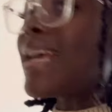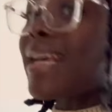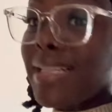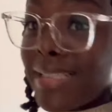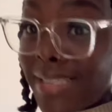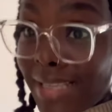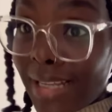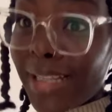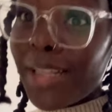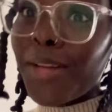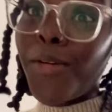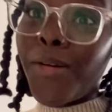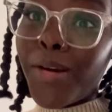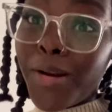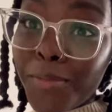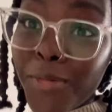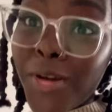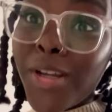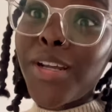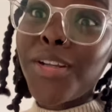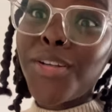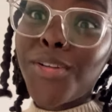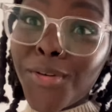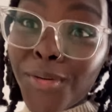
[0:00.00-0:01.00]
exactly what I'm
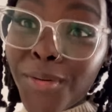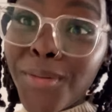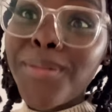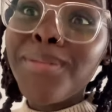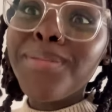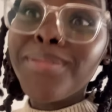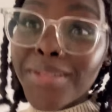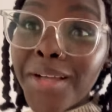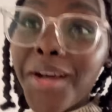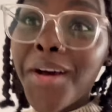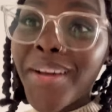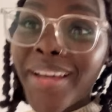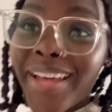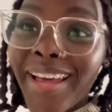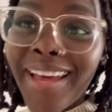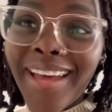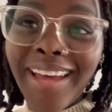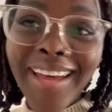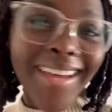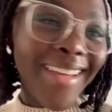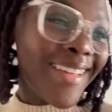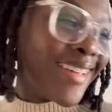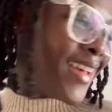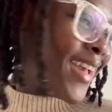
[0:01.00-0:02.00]
gonna do.
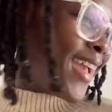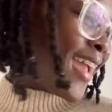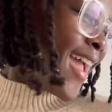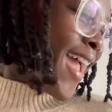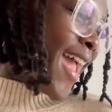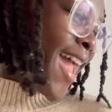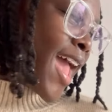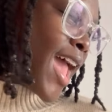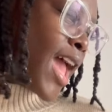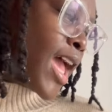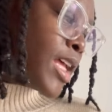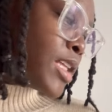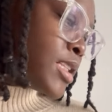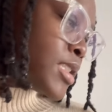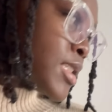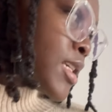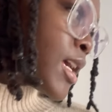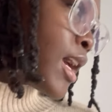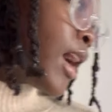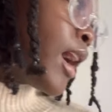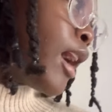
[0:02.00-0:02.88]
Okay. And